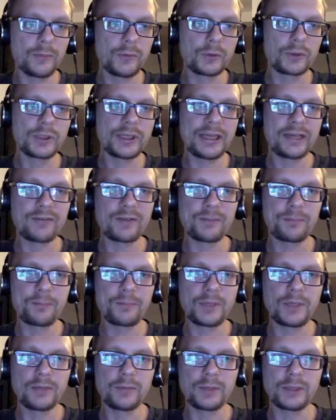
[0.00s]
gonna
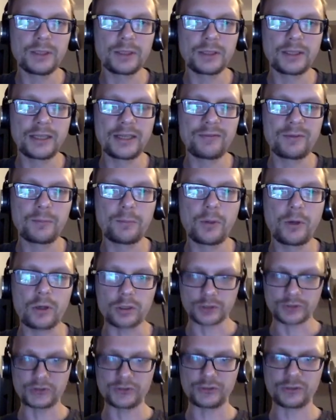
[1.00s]
have a
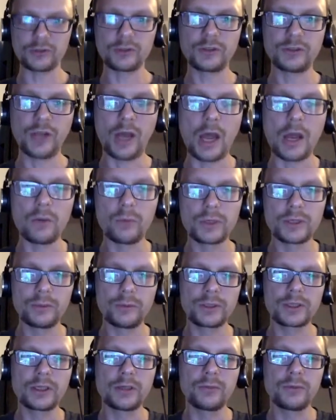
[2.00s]
box. So we
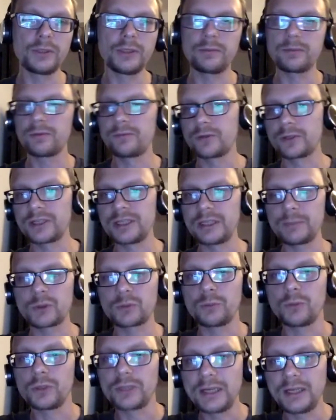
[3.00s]
forget about
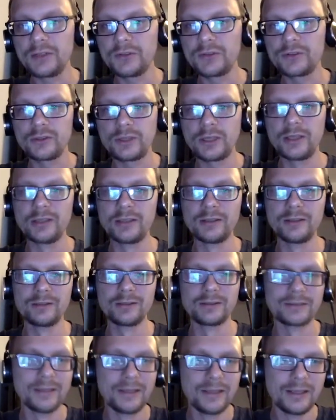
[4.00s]
monads
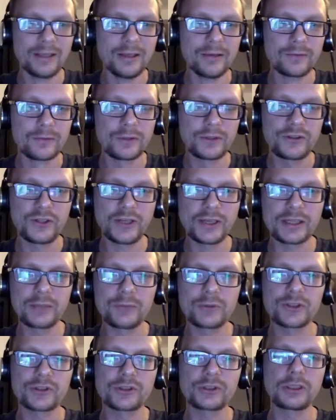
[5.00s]
for a second.
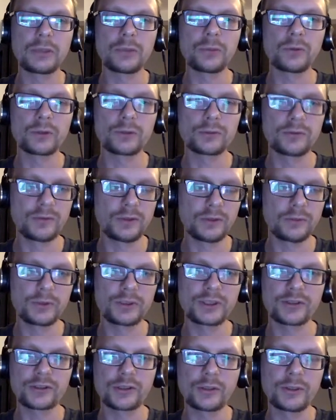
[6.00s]
We're just going to
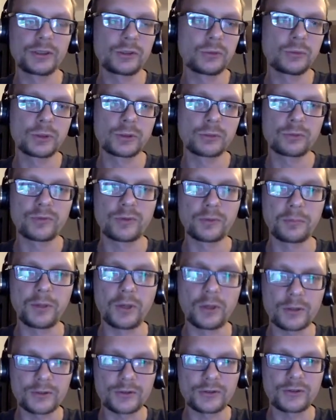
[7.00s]
work with a
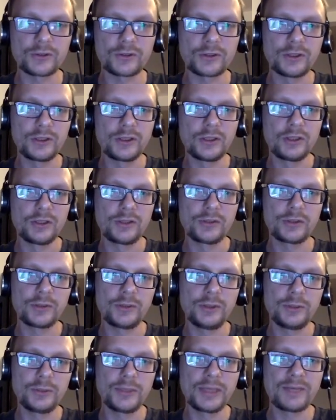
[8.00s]
box. So
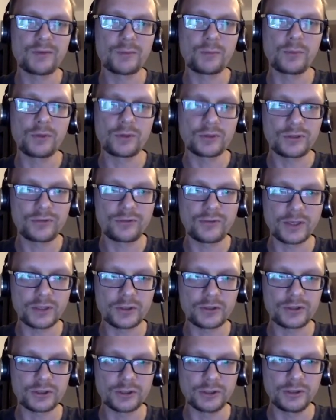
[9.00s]
we have a box
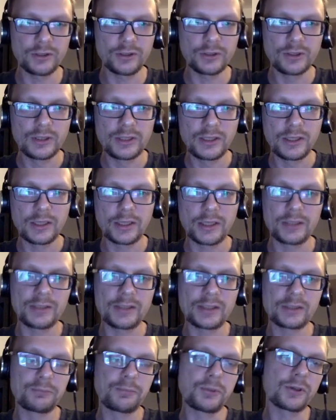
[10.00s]
function, and
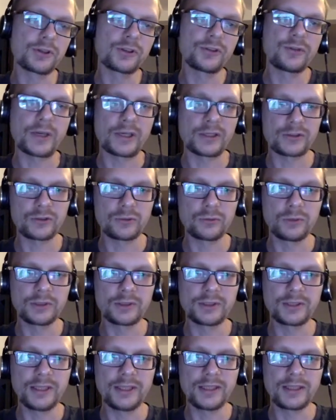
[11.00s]
that box function will
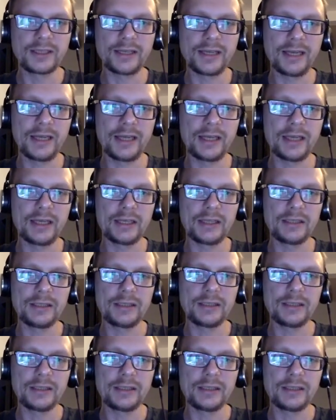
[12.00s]
take a